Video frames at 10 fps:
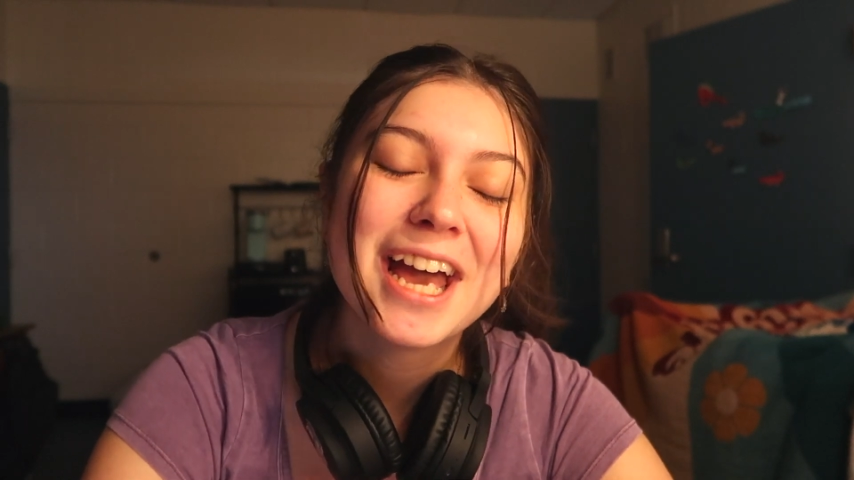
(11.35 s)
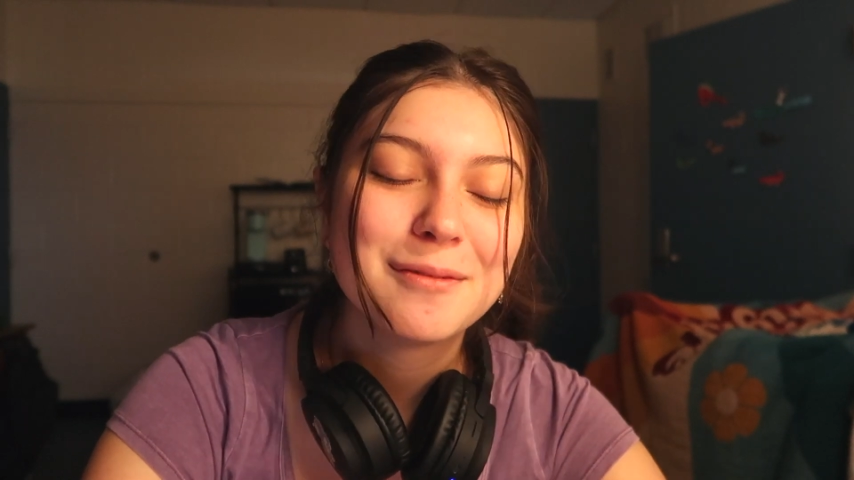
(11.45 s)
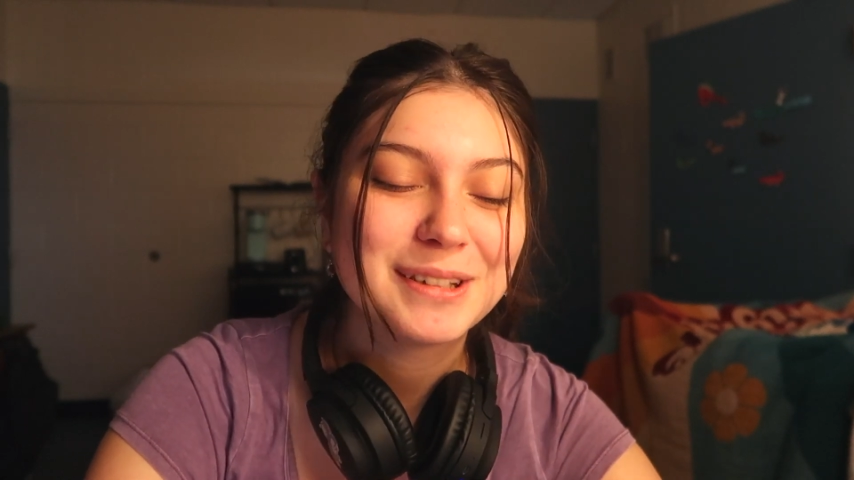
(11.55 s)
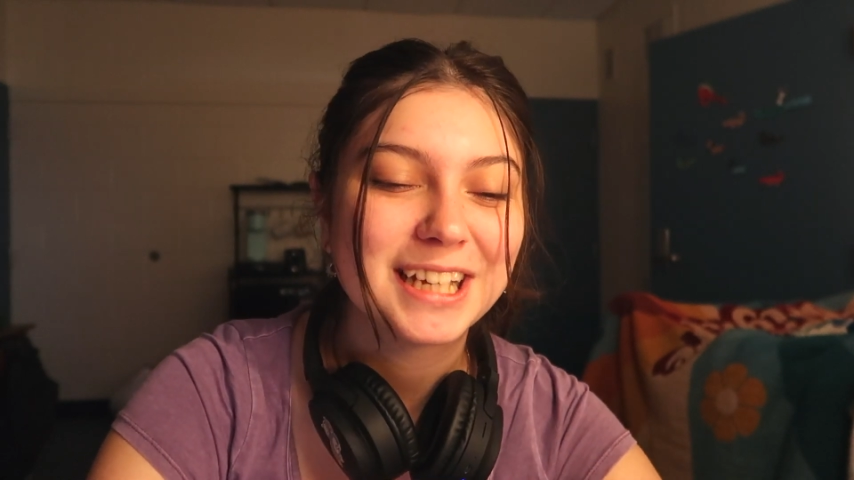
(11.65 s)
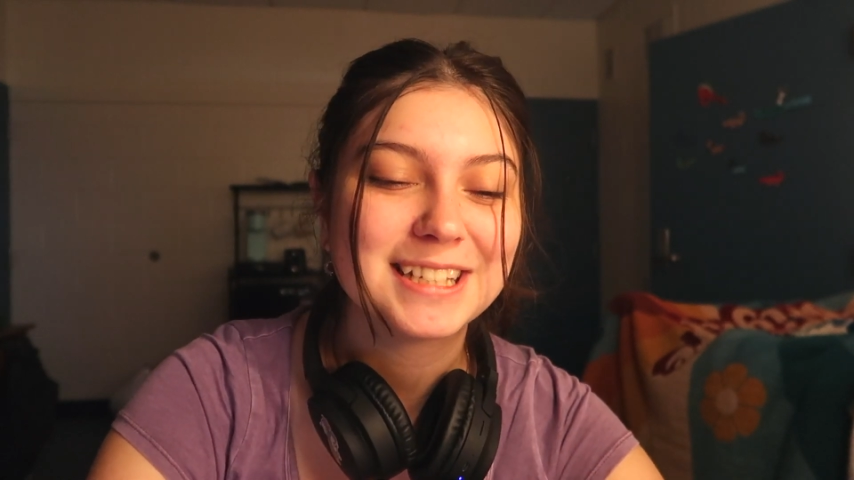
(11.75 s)

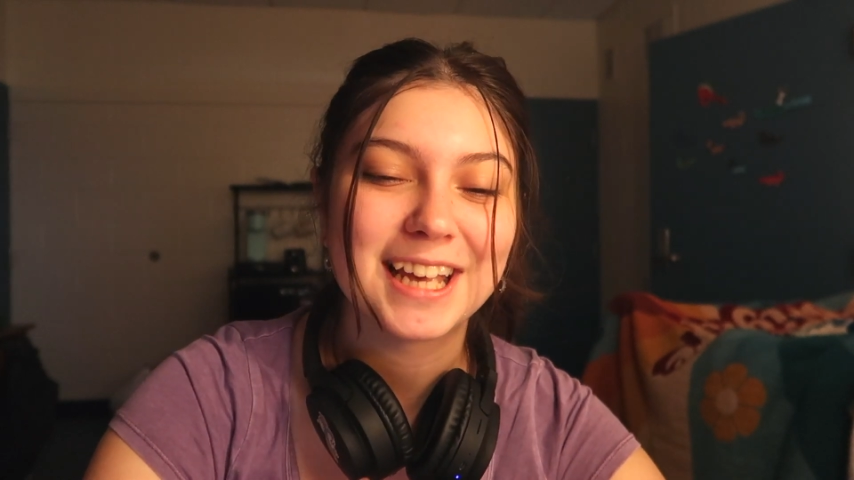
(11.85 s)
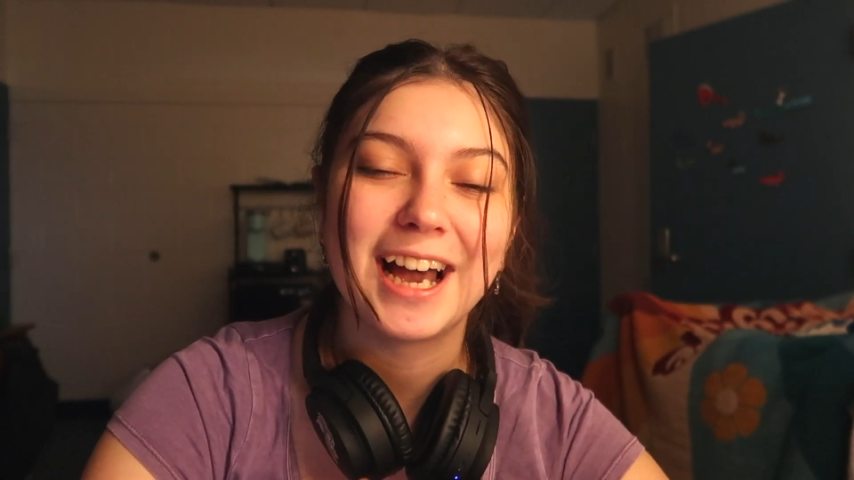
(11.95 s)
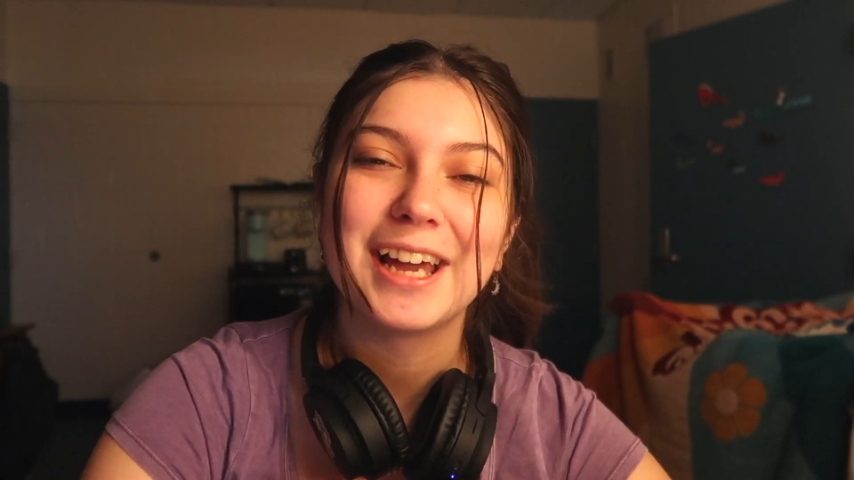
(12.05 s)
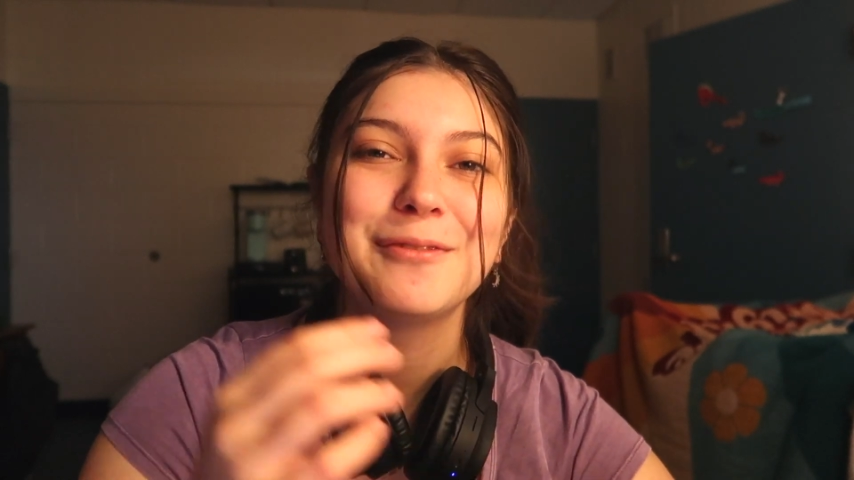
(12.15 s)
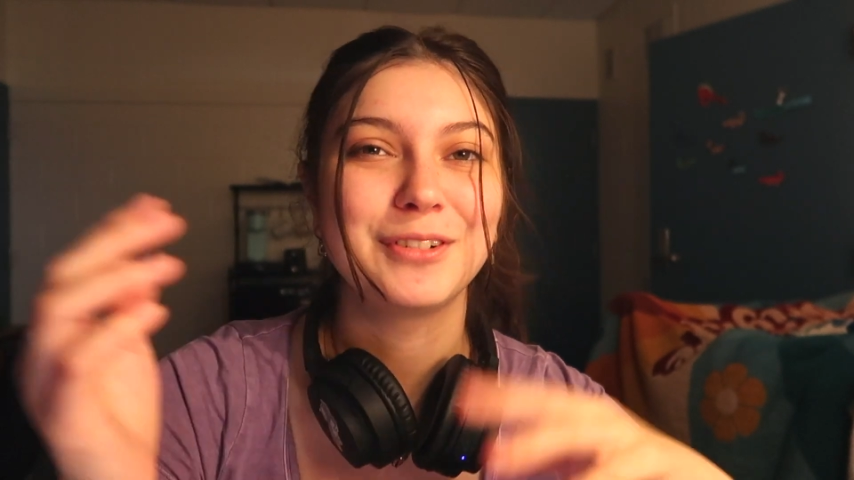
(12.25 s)
because
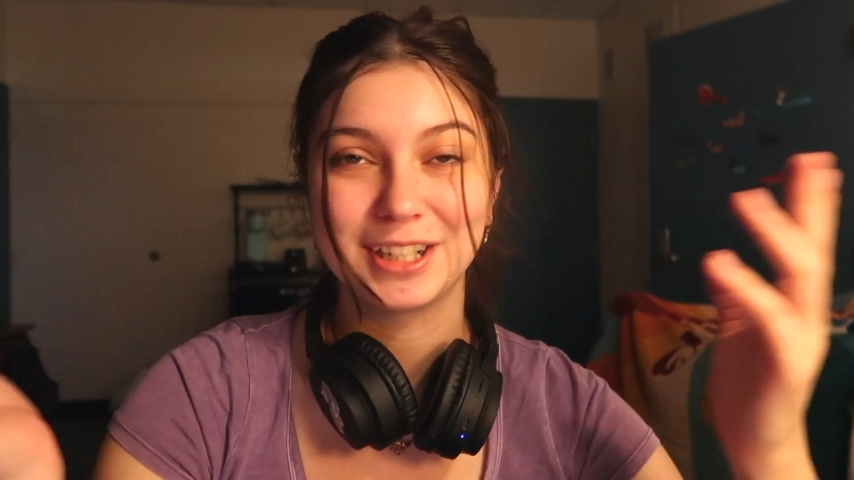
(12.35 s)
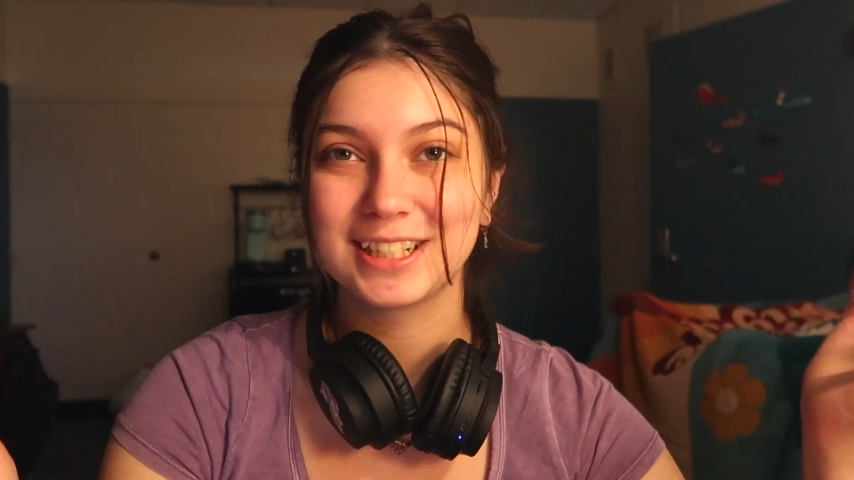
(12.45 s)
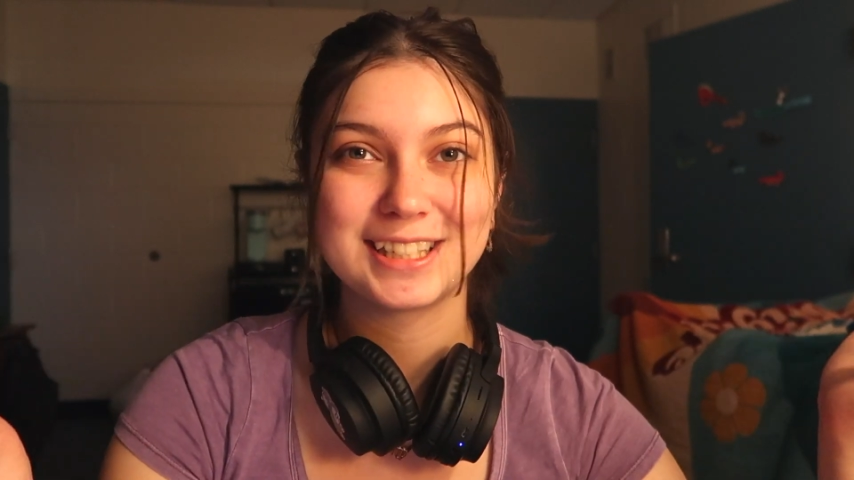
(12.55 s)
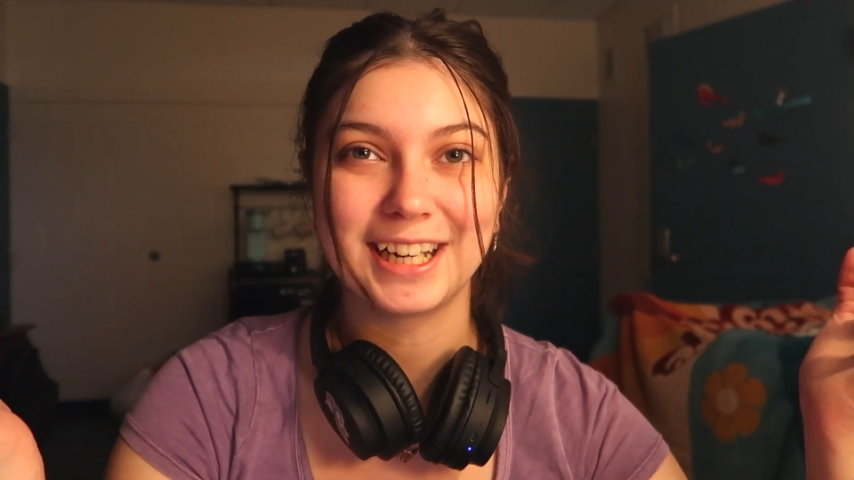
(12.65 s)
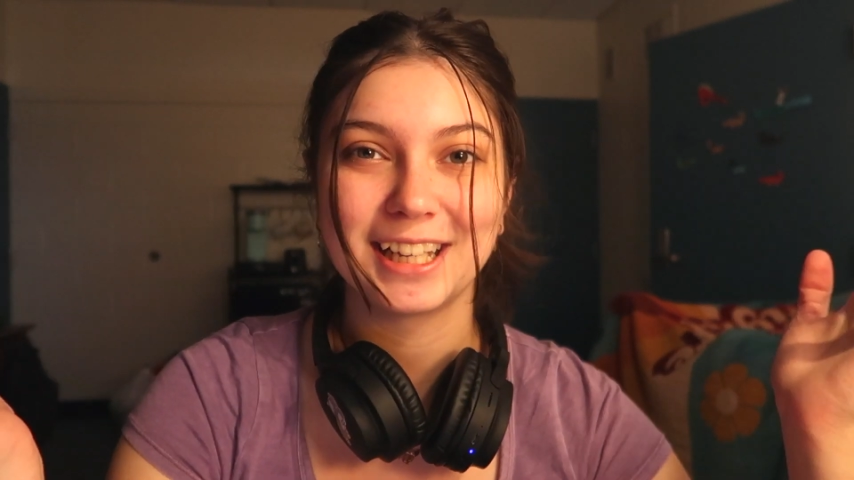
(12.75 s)
I am very
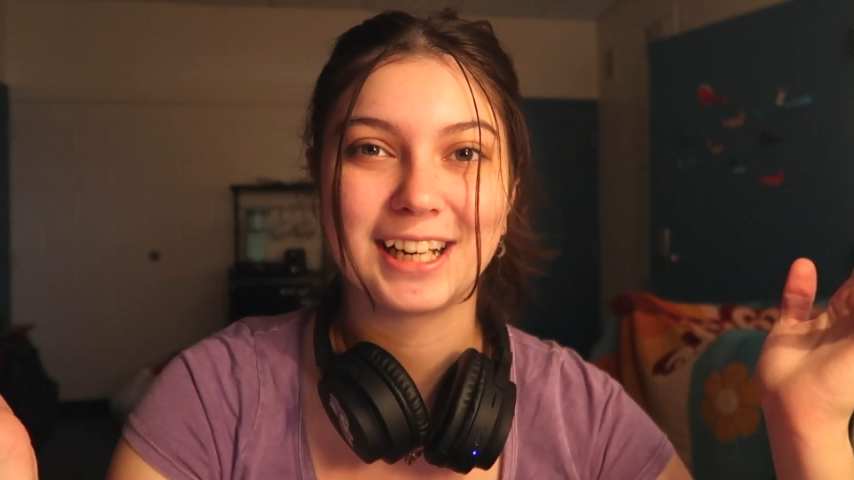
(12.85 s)
excited